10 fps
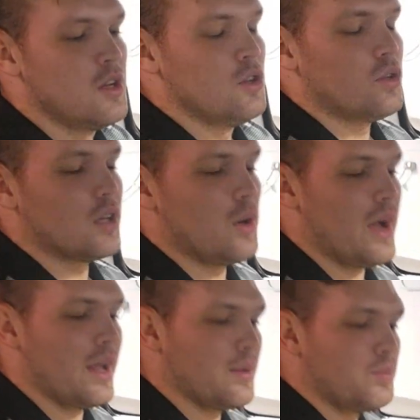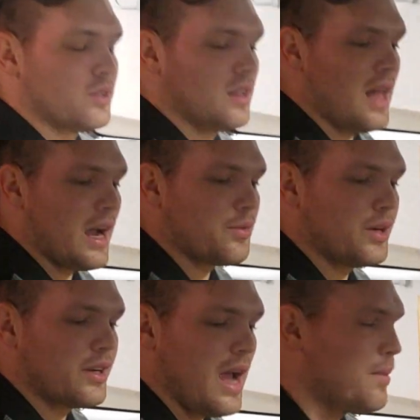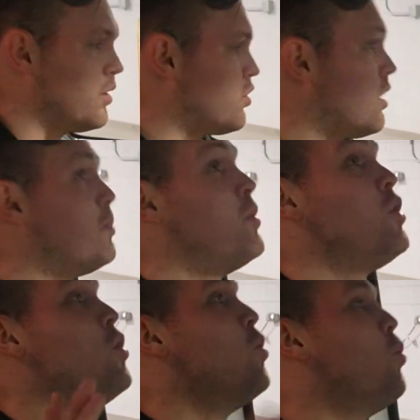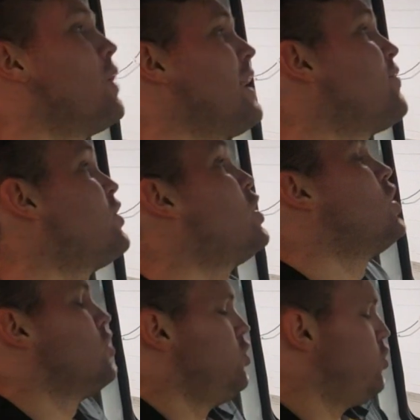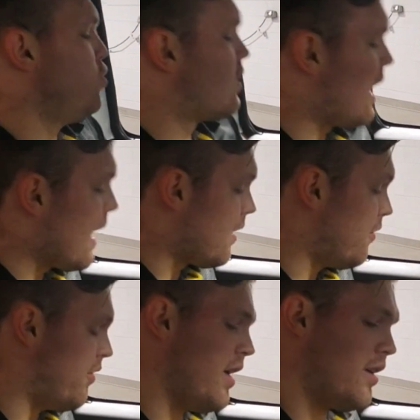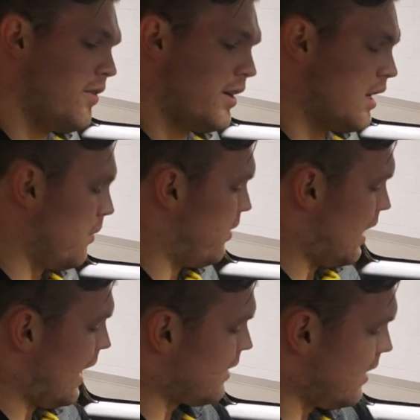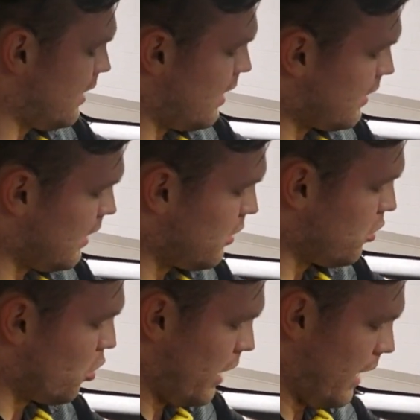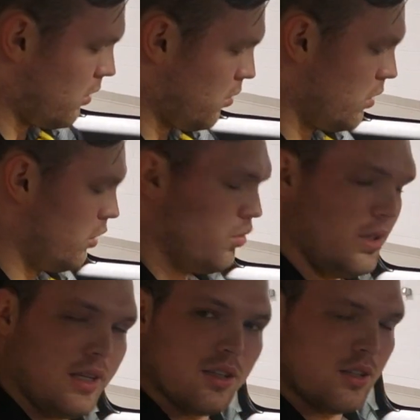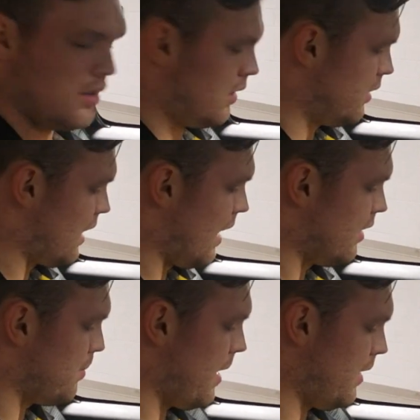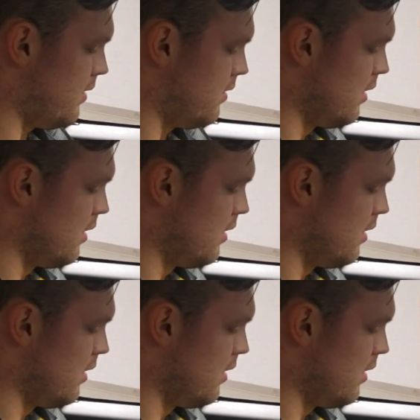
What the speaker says: You can go ahead and put clock, rear camera, trip, whatever you would like. Very, very comfy. I like the little door handles too. They're unique. They're Italian made.